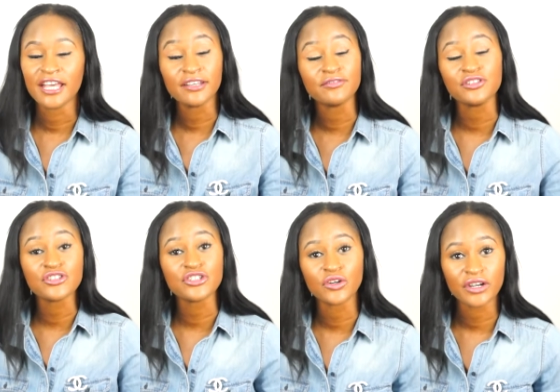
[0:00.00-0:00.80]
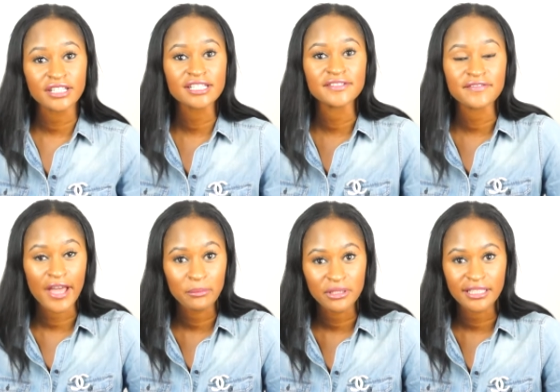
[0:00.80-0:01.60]
if you joined the
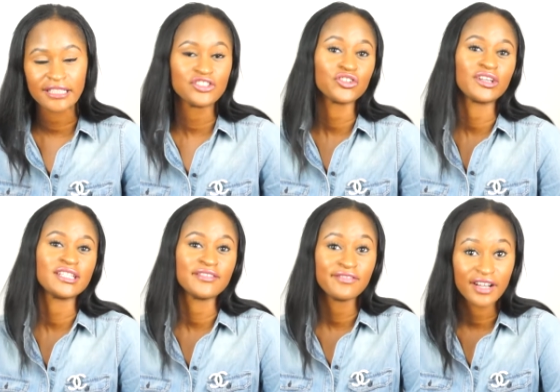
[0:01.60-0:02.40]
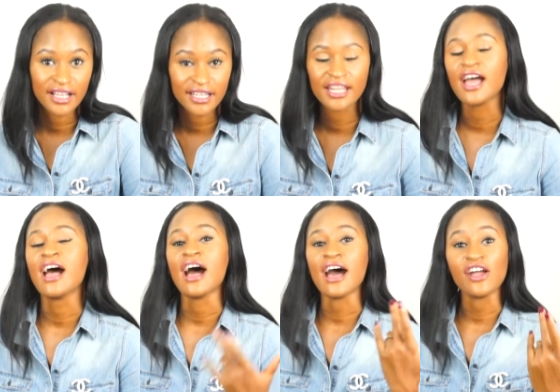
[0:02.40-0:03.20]
family, joined the fun.
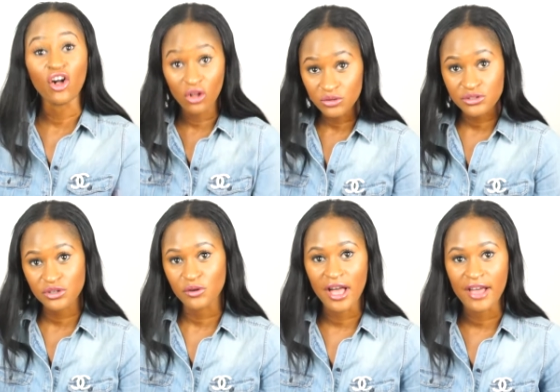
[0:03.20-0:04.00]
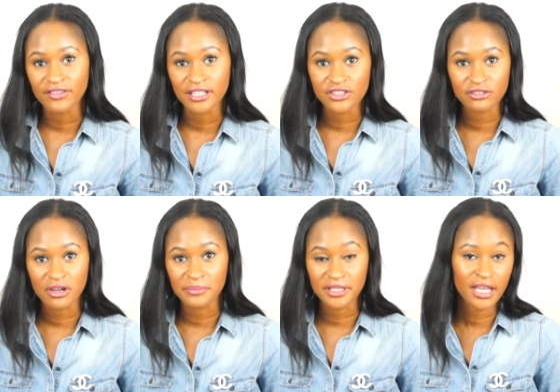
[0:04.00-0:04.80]
I also have an
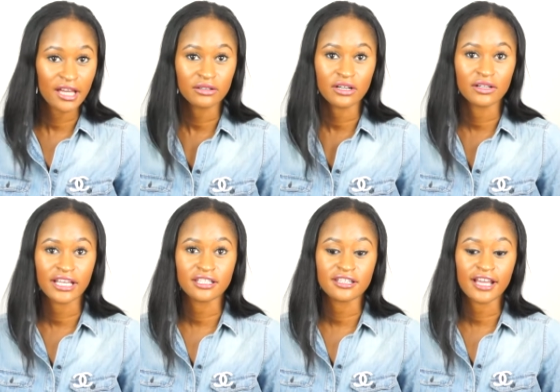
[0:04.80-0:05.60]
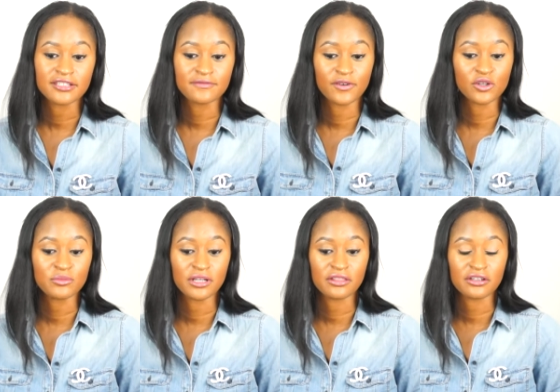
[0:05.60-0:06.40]
Instagram account. I would like you guys to follow
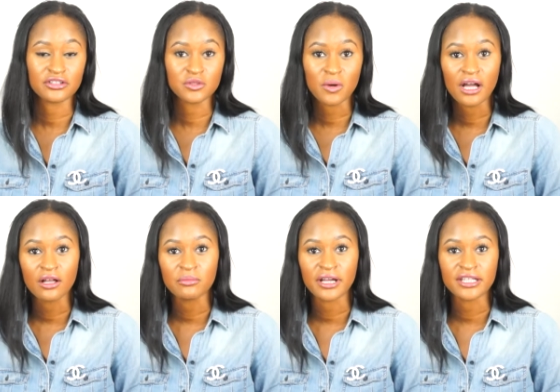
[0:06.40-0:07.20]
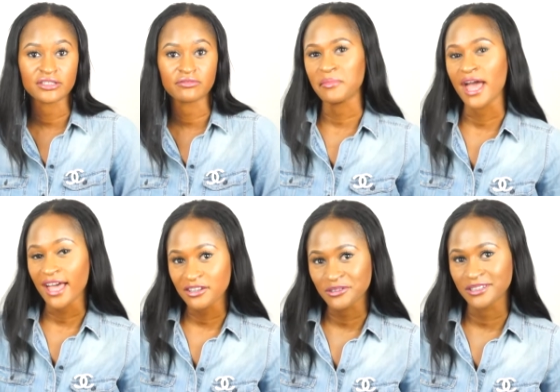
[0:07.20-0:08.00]
me in there as well. My Instagram
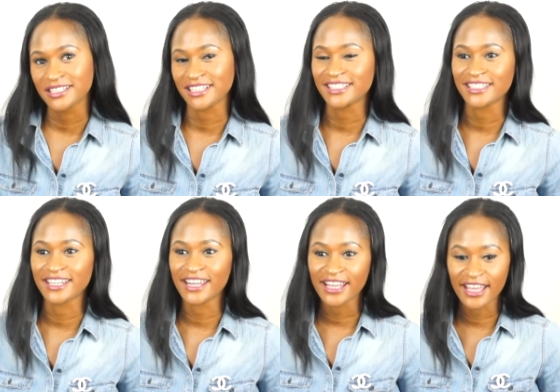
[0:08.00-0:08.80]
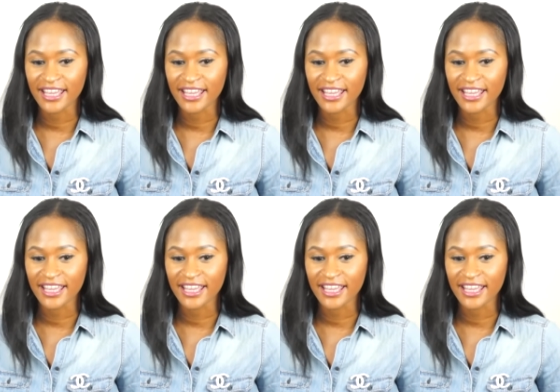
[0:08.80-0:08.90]
handle is itsannette,